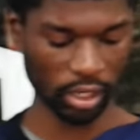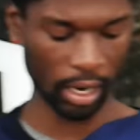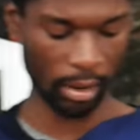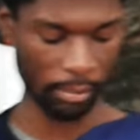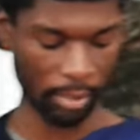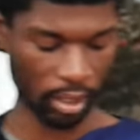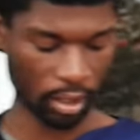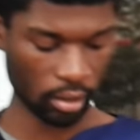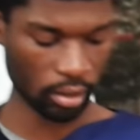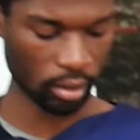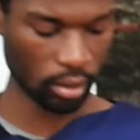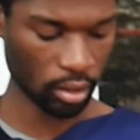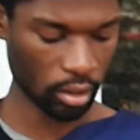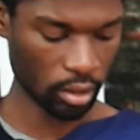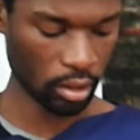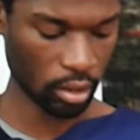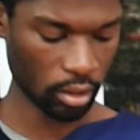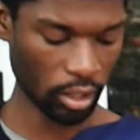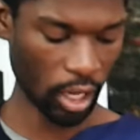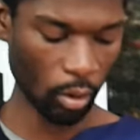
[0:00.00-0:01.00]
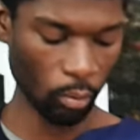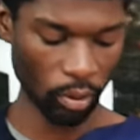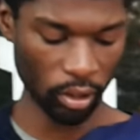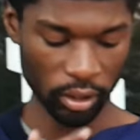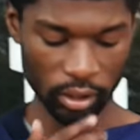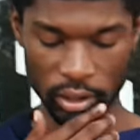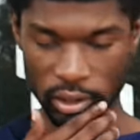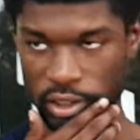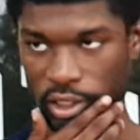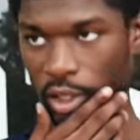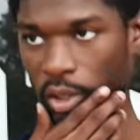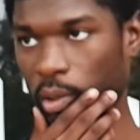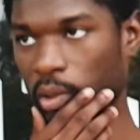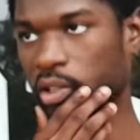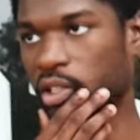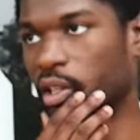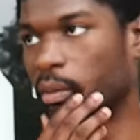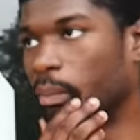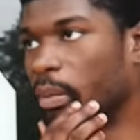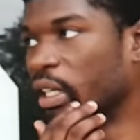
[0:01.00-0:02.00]
High, man. They want to continue
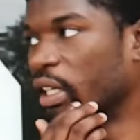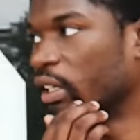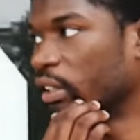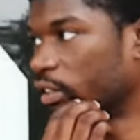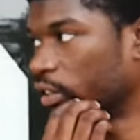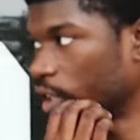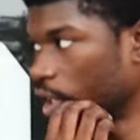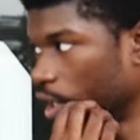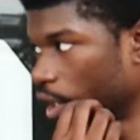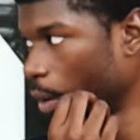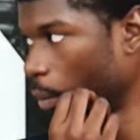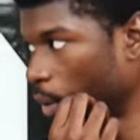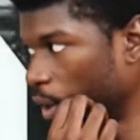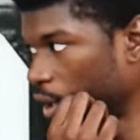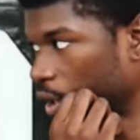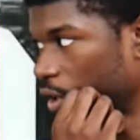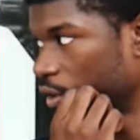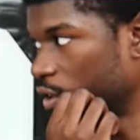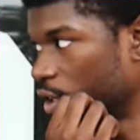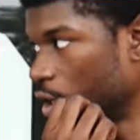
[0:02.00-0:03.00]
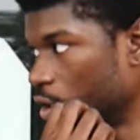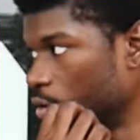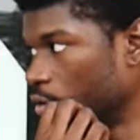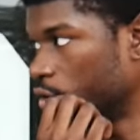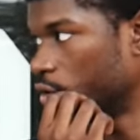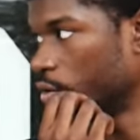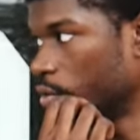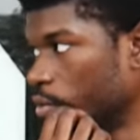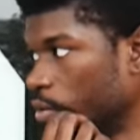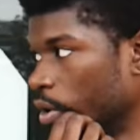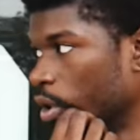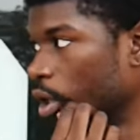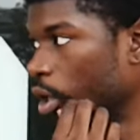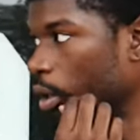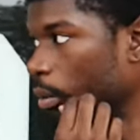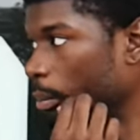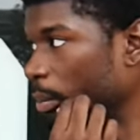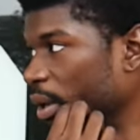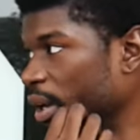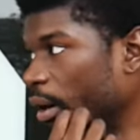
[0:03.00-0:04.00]
to be in sin. They want to continue to
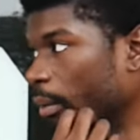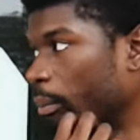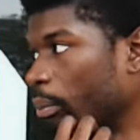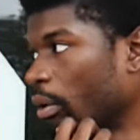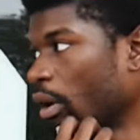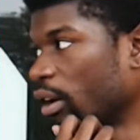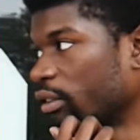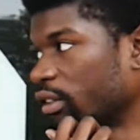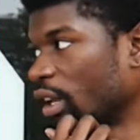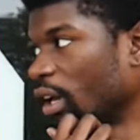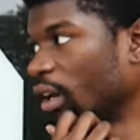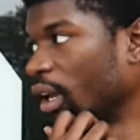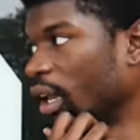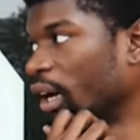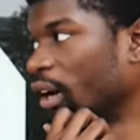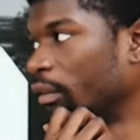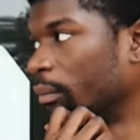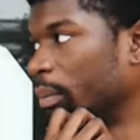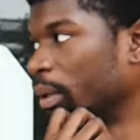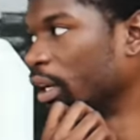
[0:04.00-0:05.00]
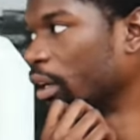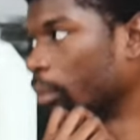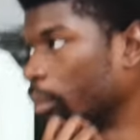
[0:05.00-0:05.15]
be oppressed. They love being